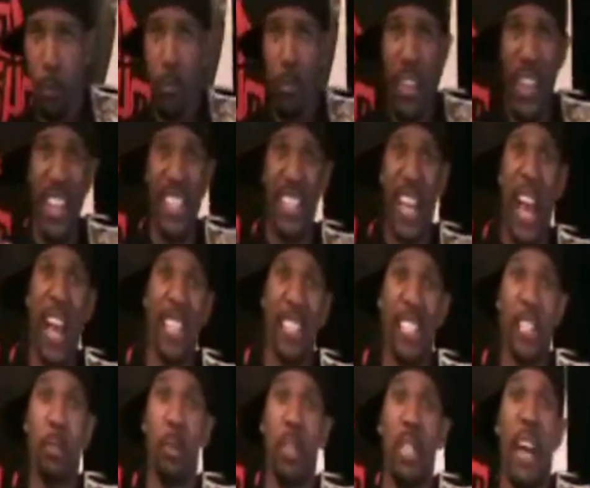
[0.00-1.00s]
is actually
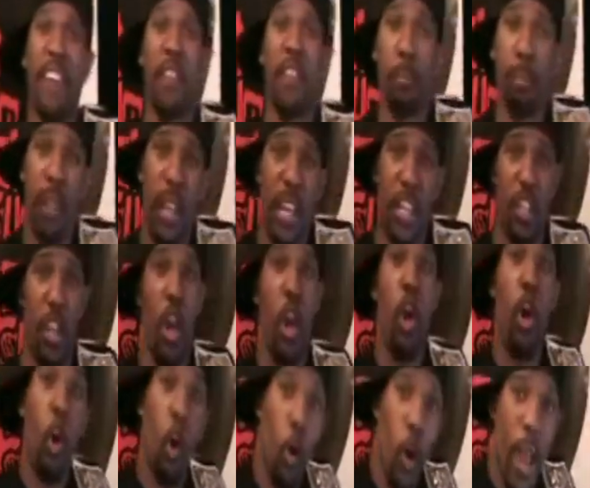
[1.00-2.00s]
supposed to have a place
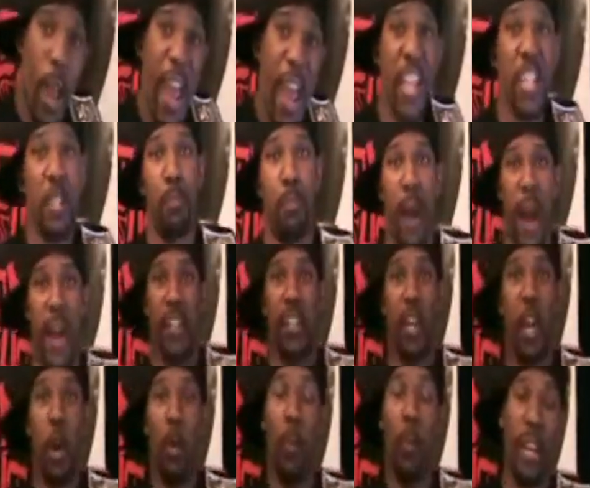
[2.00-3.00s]
on
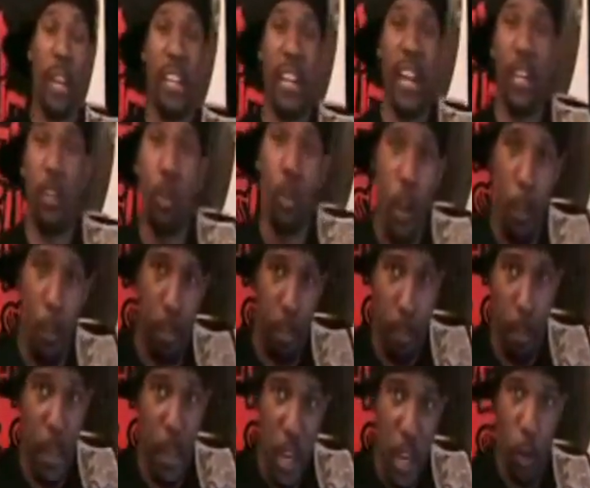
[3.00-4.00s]
Xbox, meaning that you could
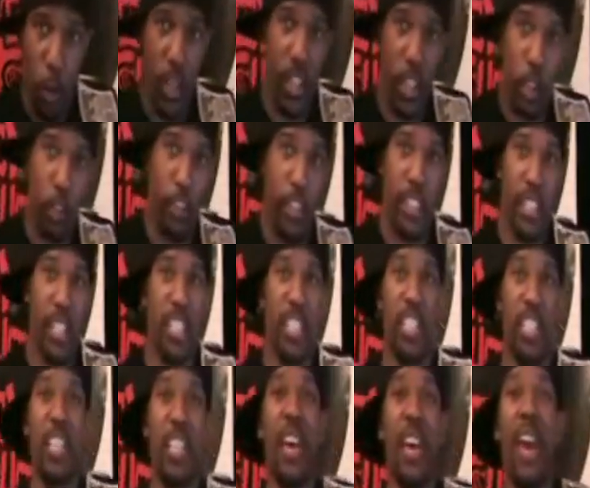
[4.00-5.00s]
be on your
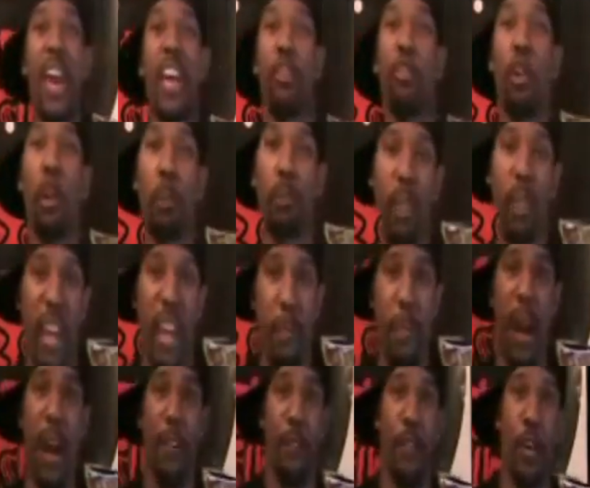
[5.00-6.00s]
360 and you could play
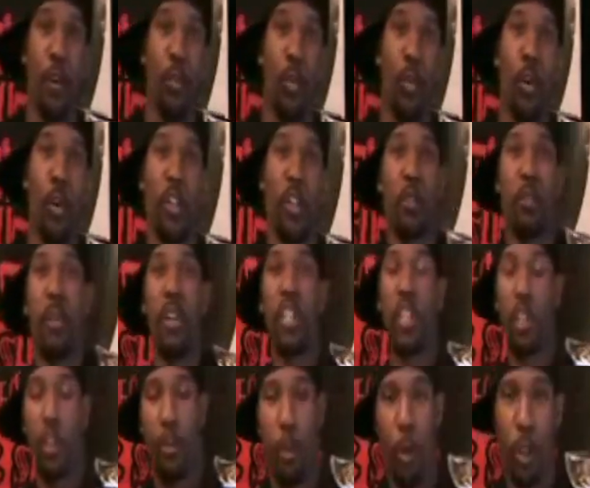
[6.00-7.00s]
Mafia Wars, but it's
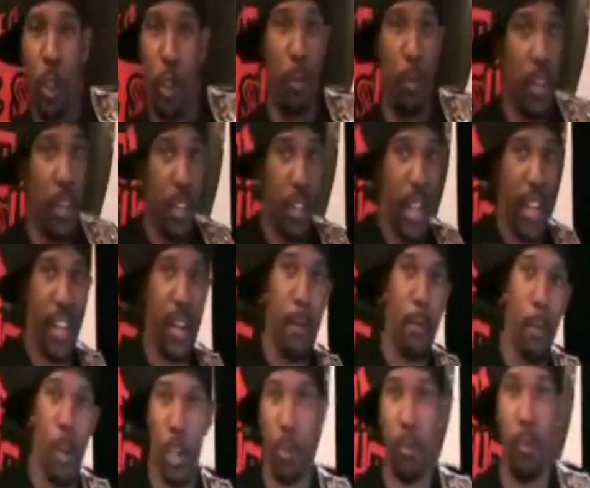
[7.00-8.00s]
supposed to be like a
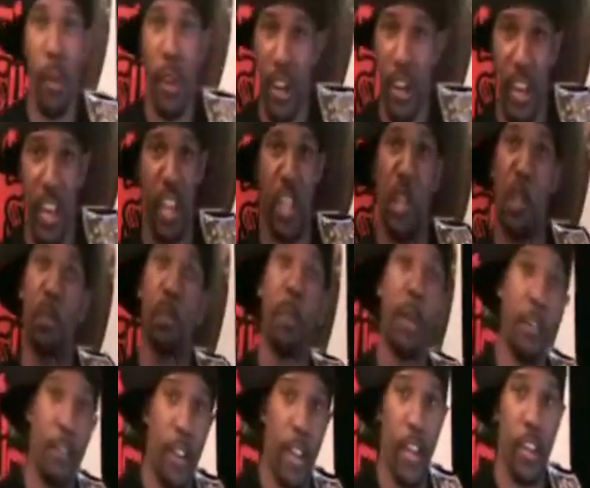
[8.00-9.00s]
much better
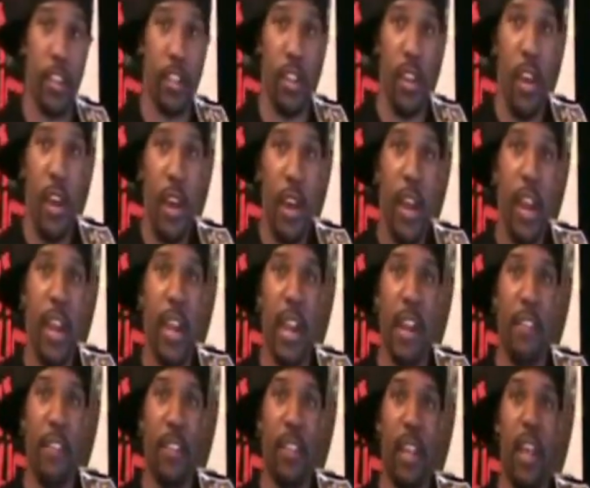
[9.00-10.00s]
experience and
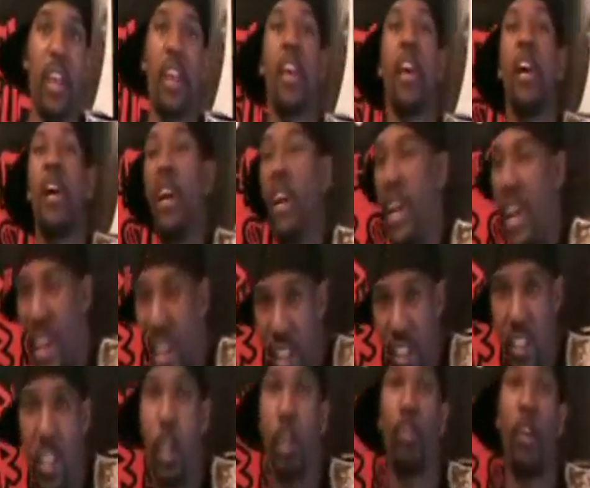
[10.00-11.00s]
everything,
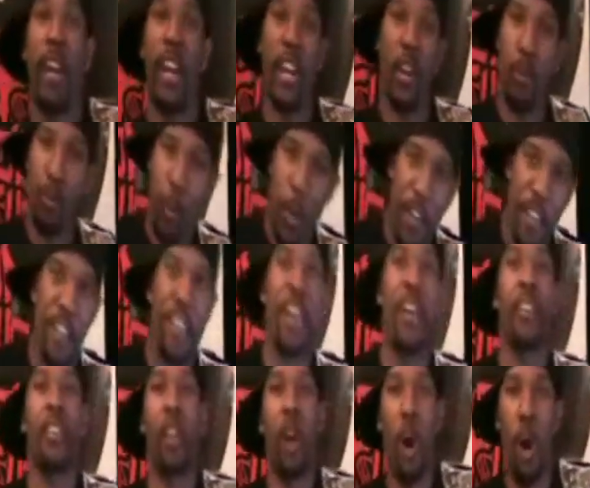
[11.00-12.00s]
integrated with
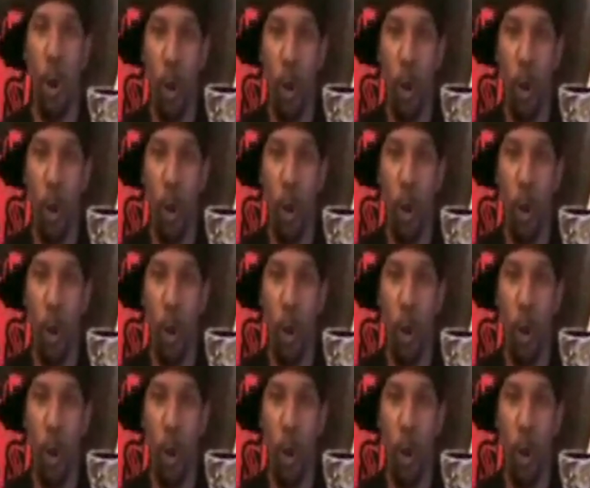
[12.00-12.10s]
the whole